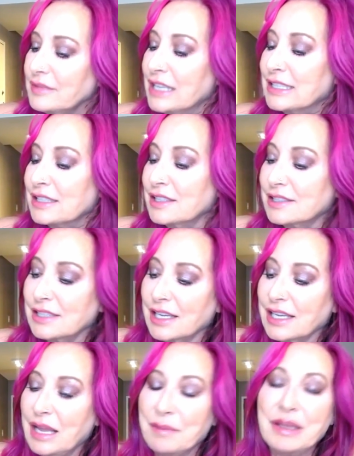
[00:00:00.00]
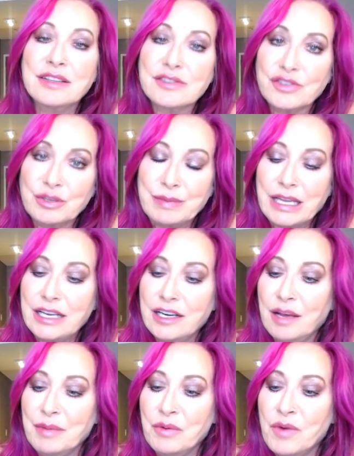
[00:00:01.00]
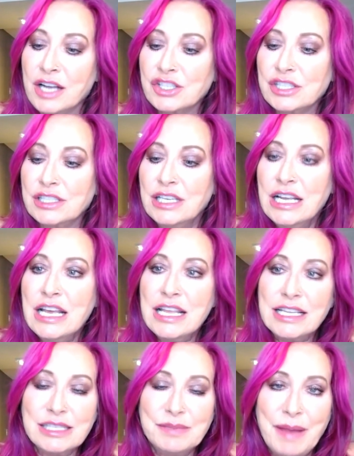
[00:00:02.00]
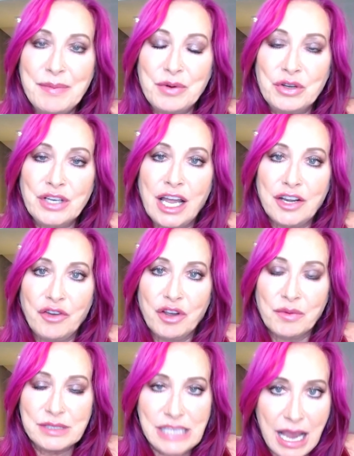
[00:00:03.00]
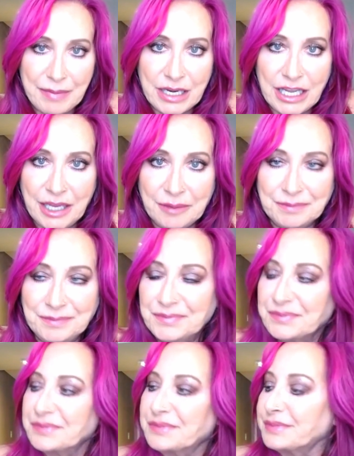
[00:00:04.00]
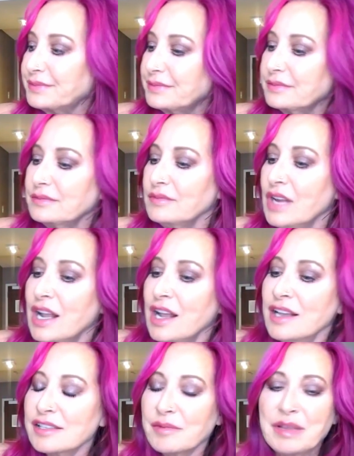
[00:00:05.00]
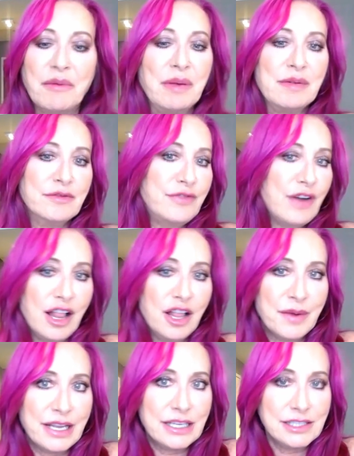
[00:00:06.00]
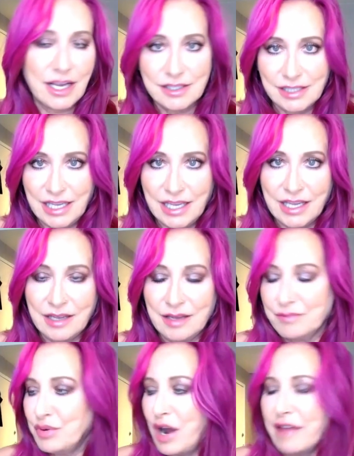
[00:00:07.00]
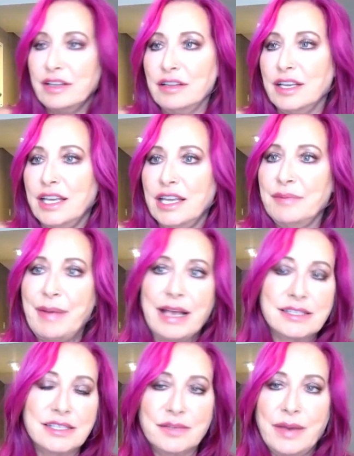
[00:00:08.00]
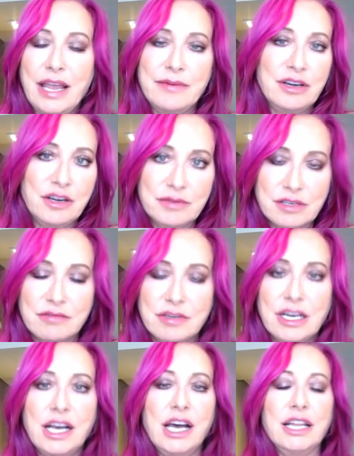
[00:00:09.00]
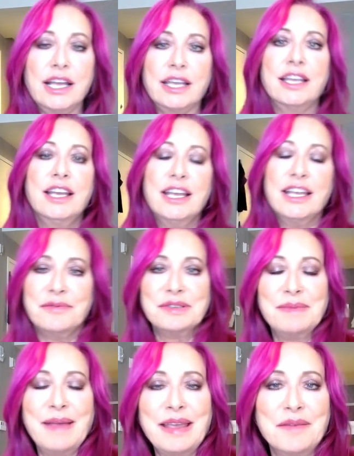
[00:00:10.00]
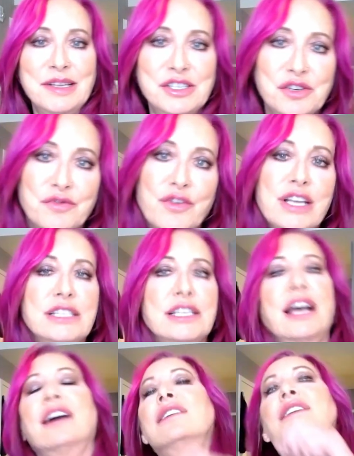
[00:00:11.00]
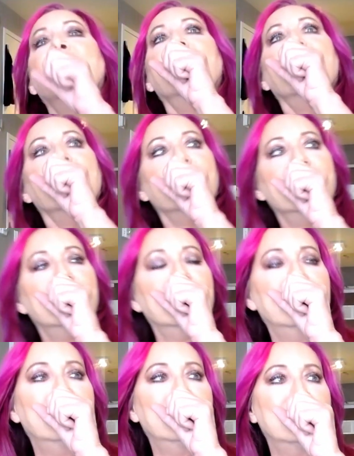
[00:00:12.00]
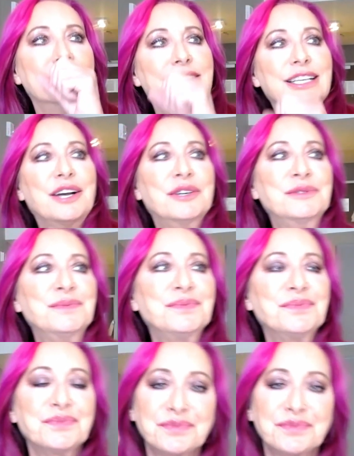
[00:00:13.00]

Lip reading: I was like, listen, I can't be in this group. I cannot be watching these people not knowing what's happening. someone that we've been following and texting and privately passes away. We don't know what's going on. Like, it was making me too freaked out. So